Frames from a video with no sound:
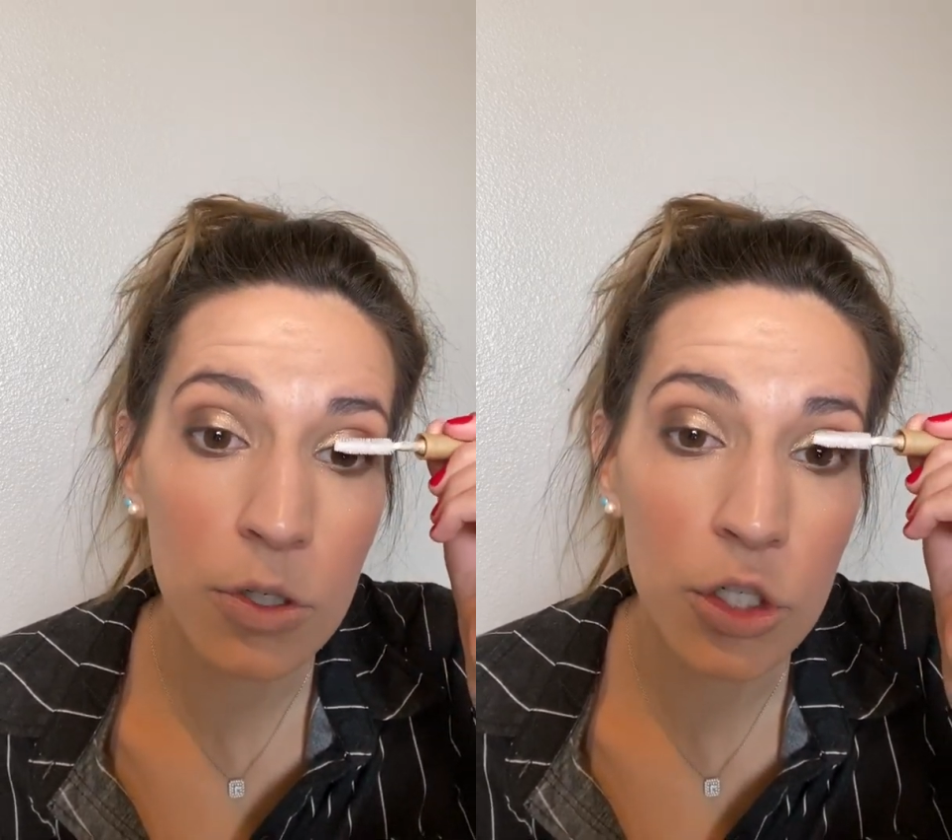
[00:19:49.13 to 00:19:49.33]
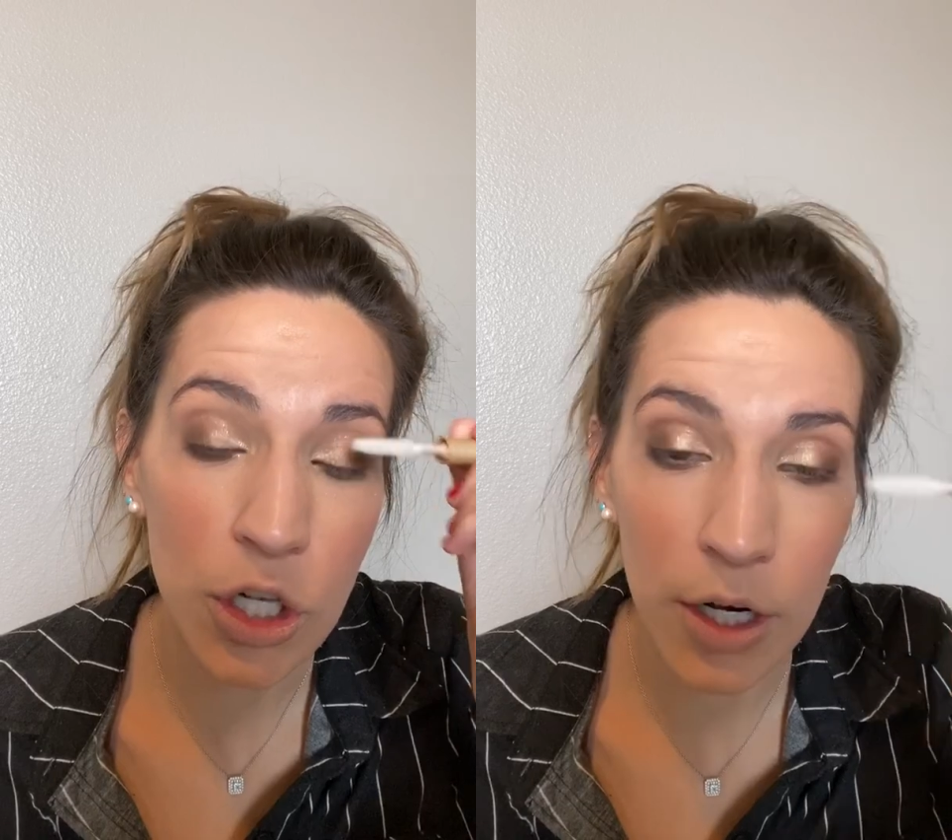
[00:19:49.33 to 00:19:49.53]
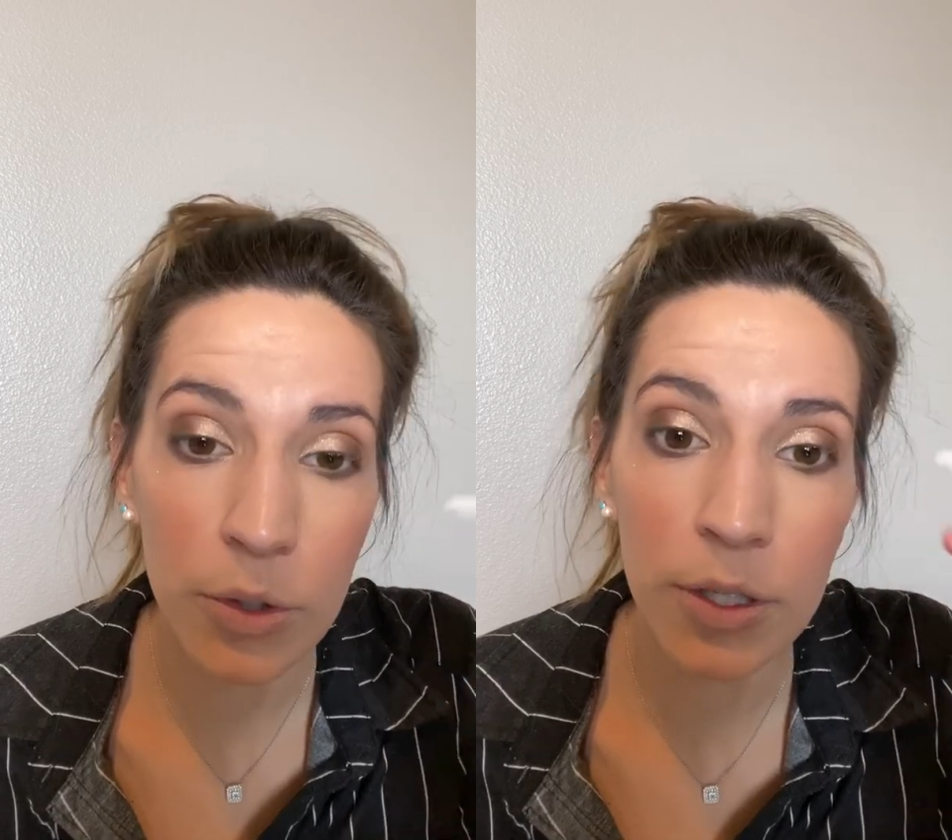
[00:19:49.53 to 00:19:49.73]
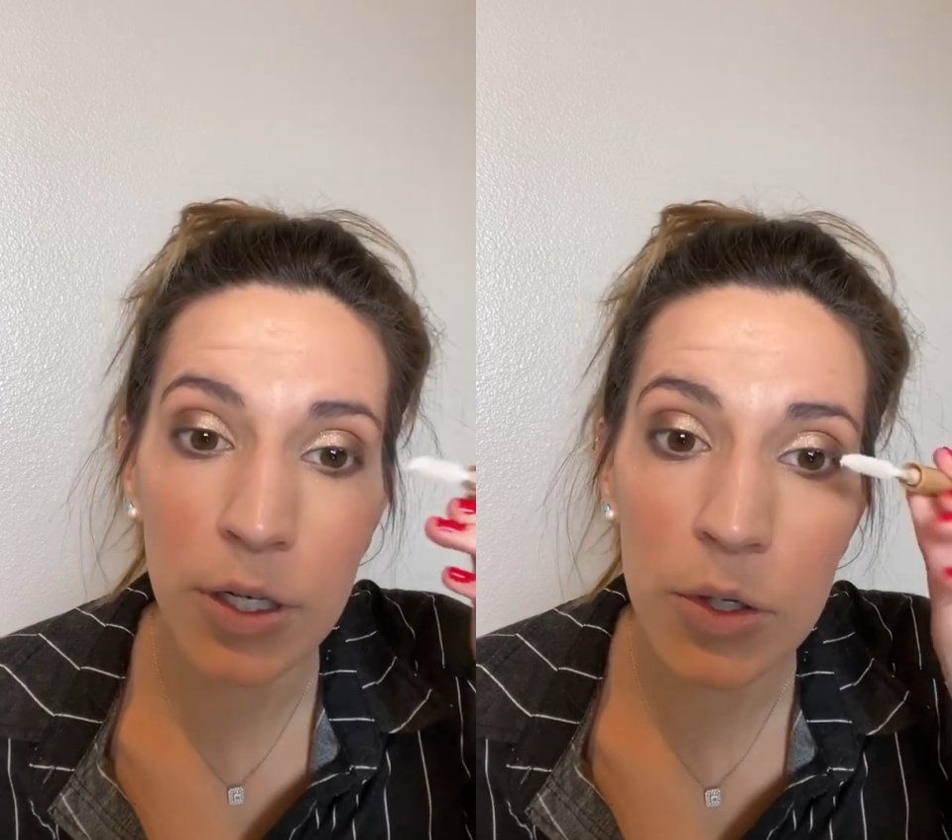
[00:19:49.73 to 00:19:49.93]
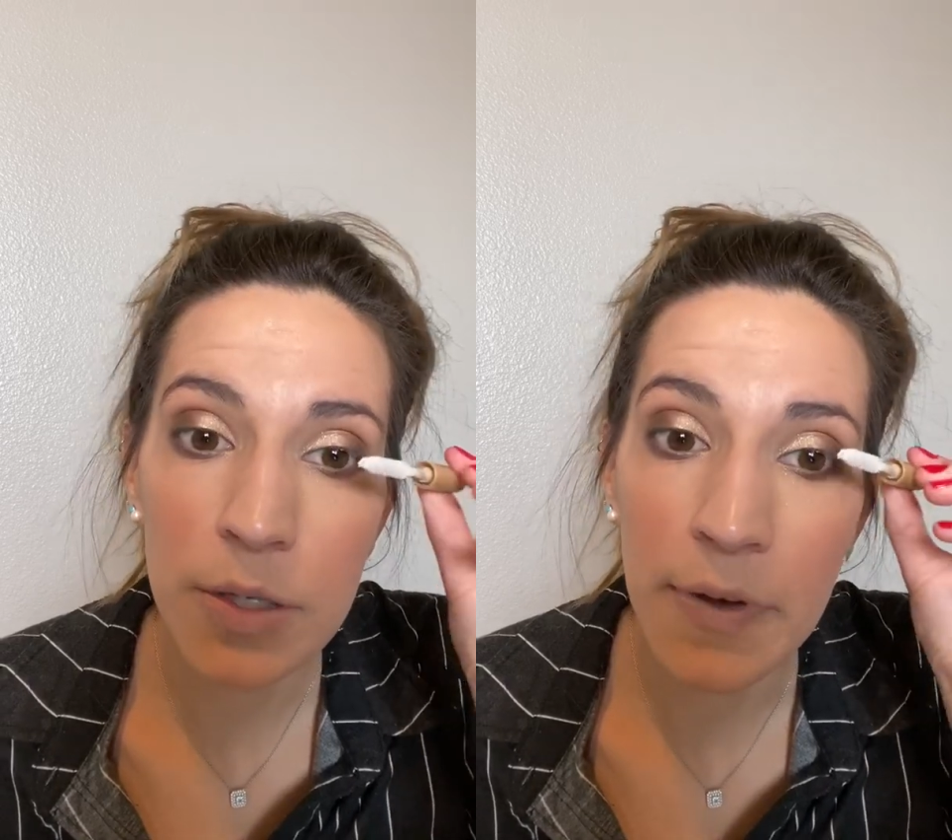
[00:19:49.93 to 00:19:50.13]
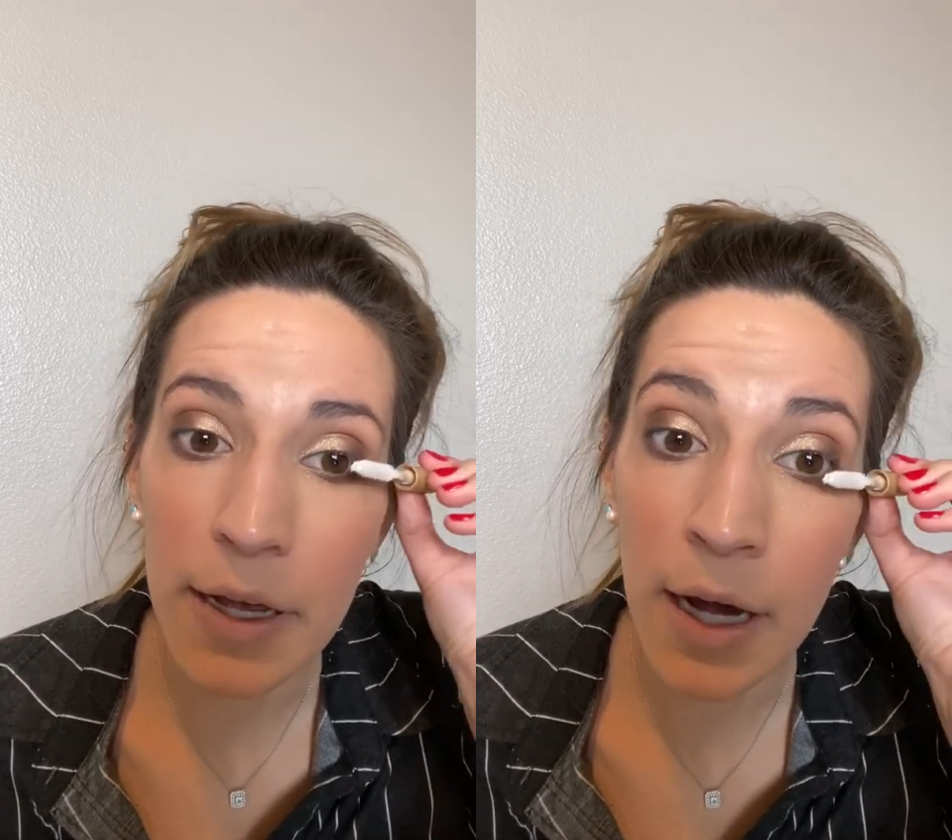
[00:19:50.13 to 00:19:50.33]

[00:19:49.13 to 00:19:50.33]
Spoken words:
generally use fake